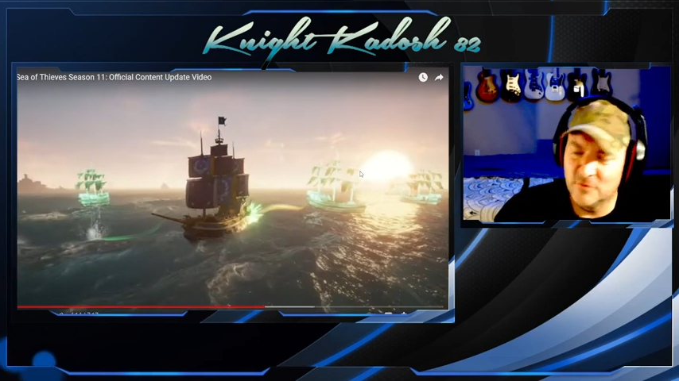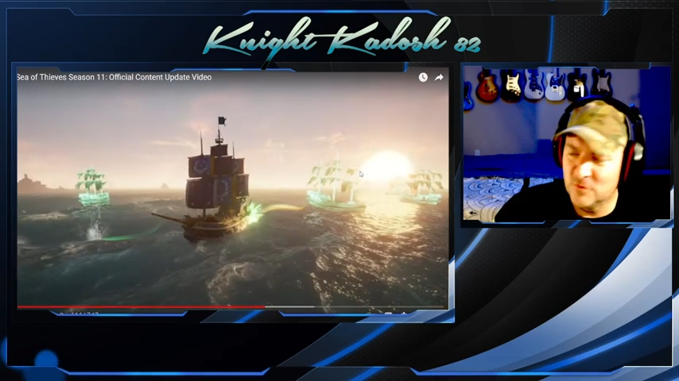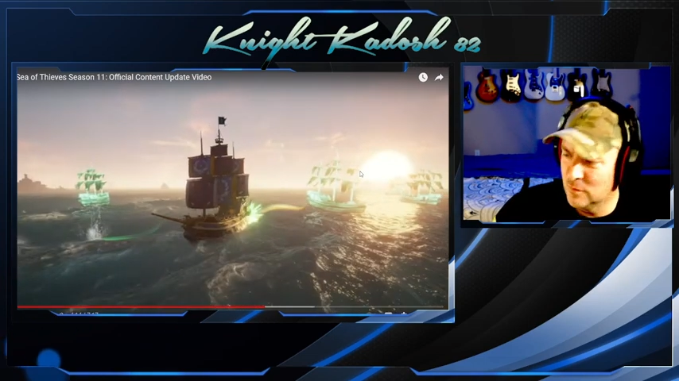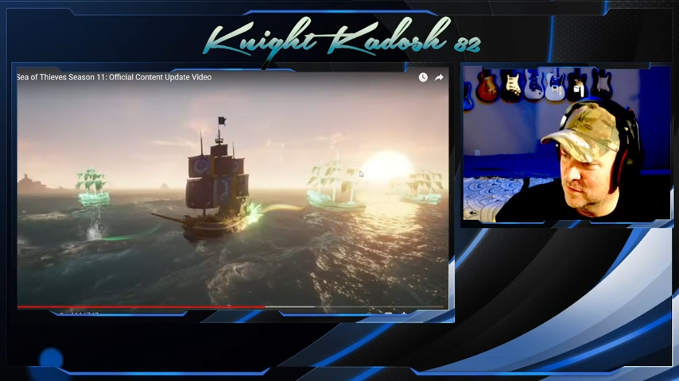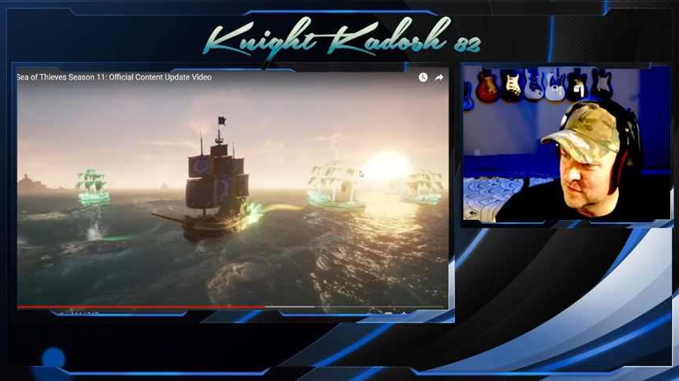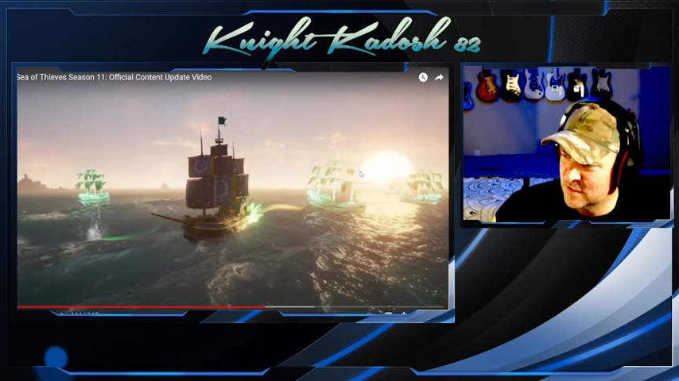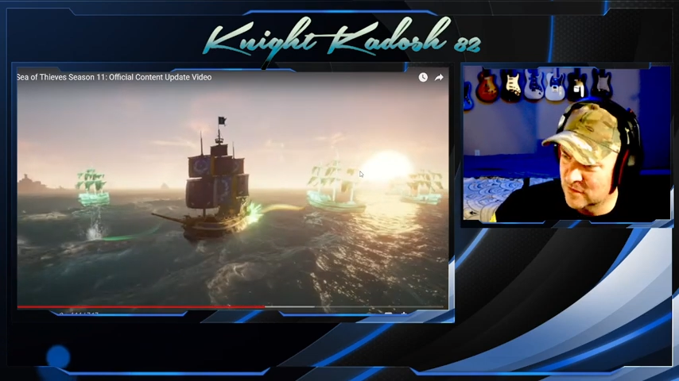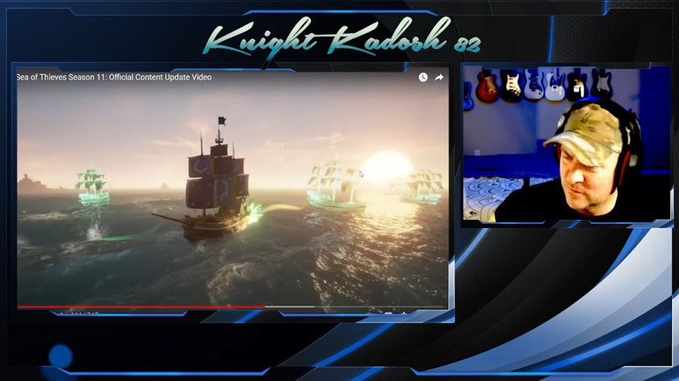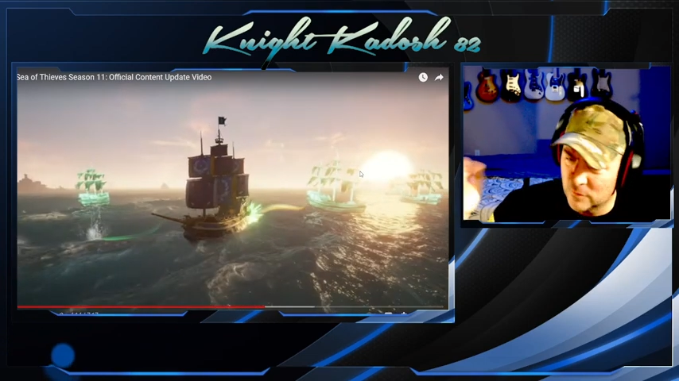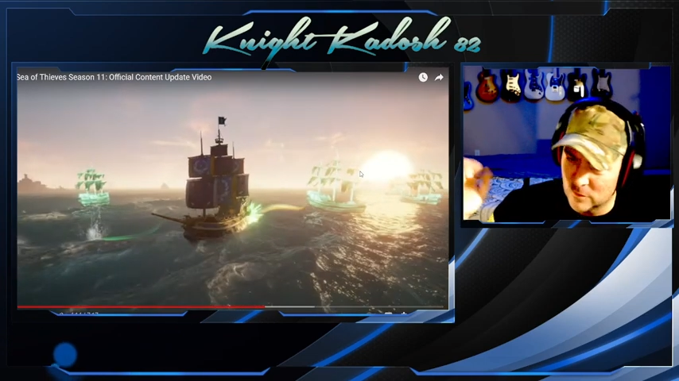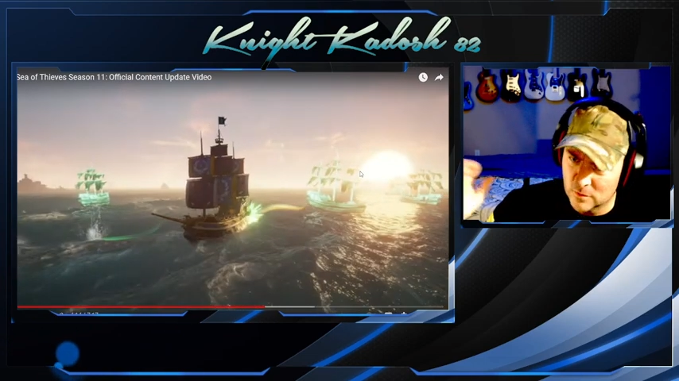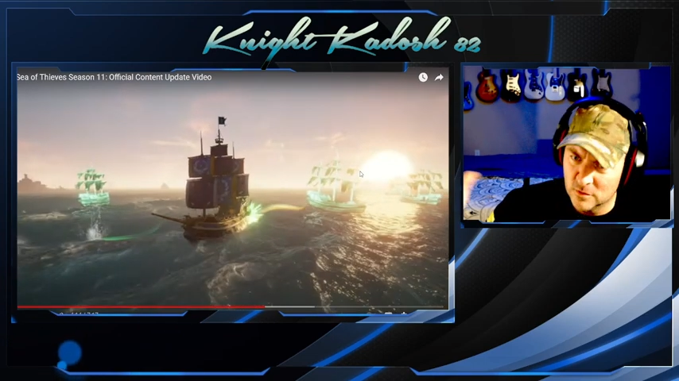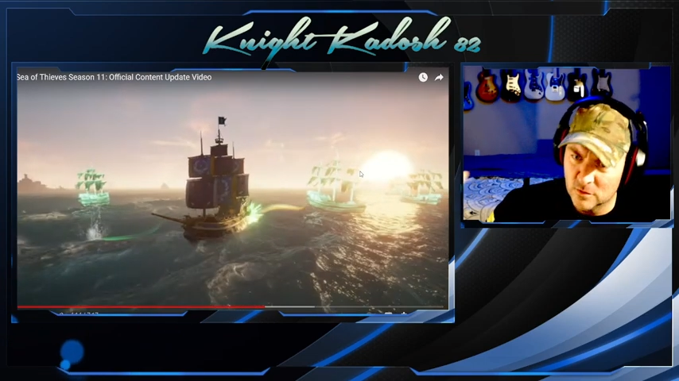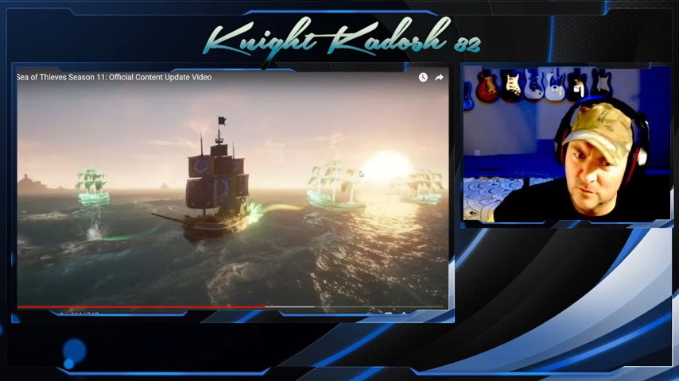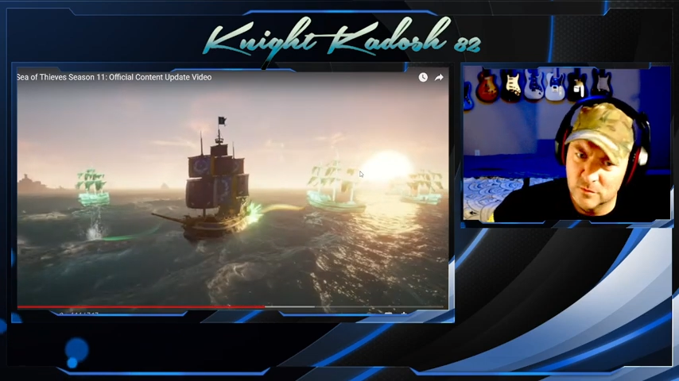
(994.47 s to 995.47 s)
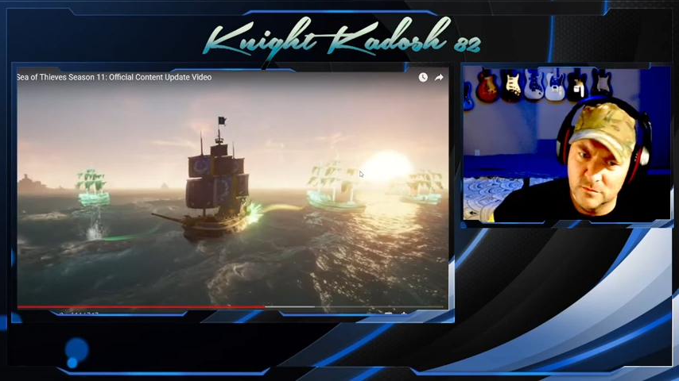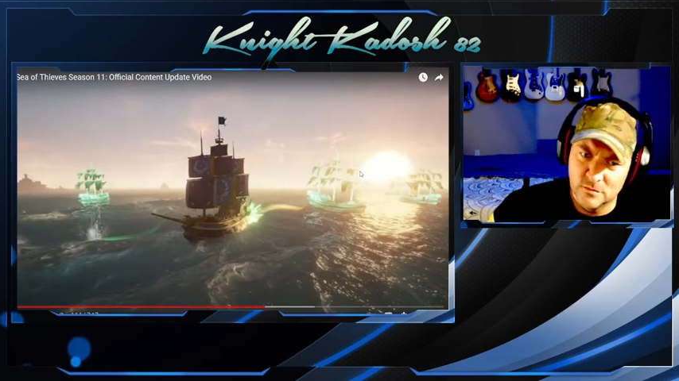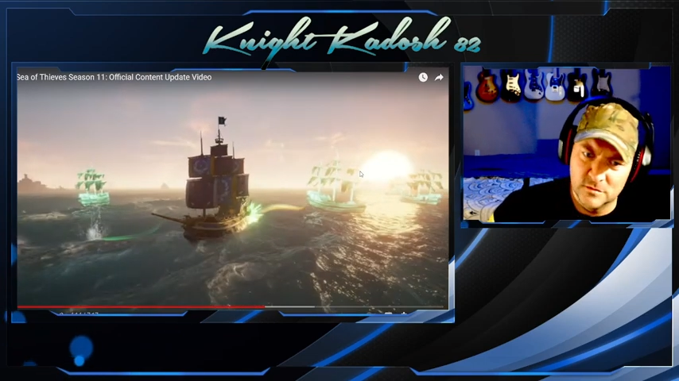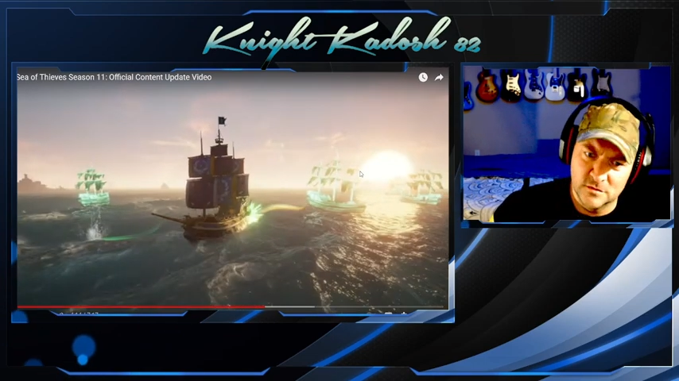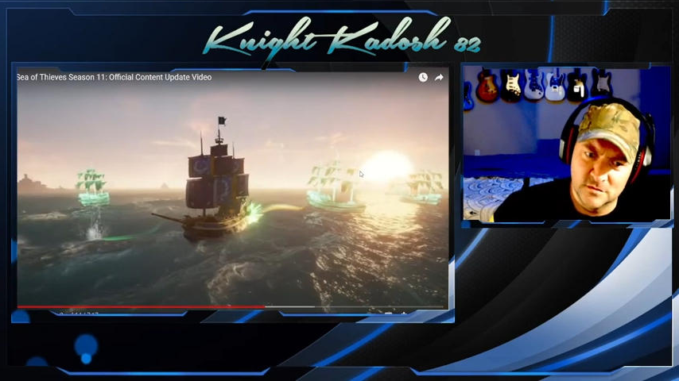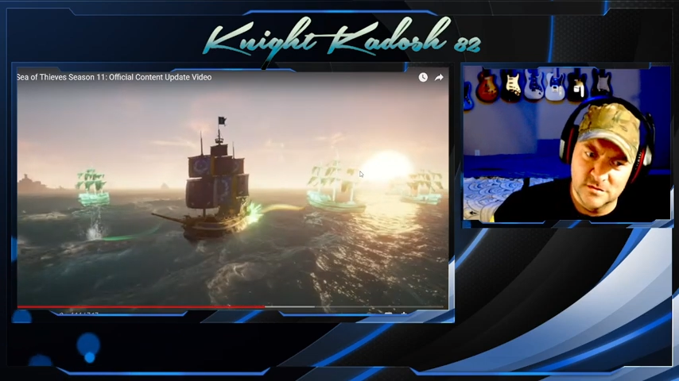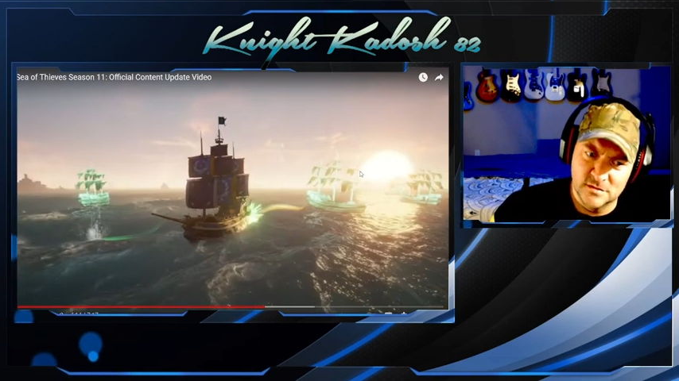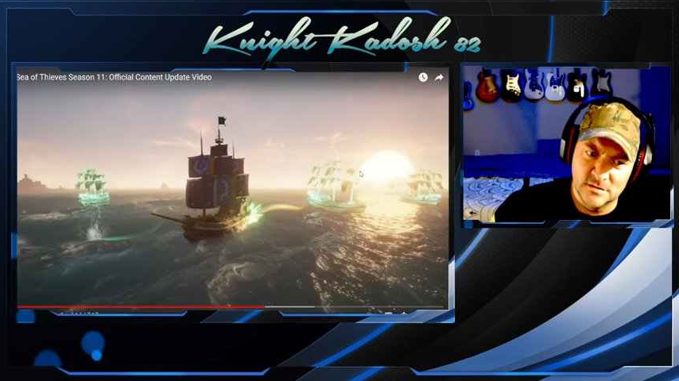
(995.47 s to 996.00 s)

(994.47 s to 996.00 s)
to a sea fort, loot your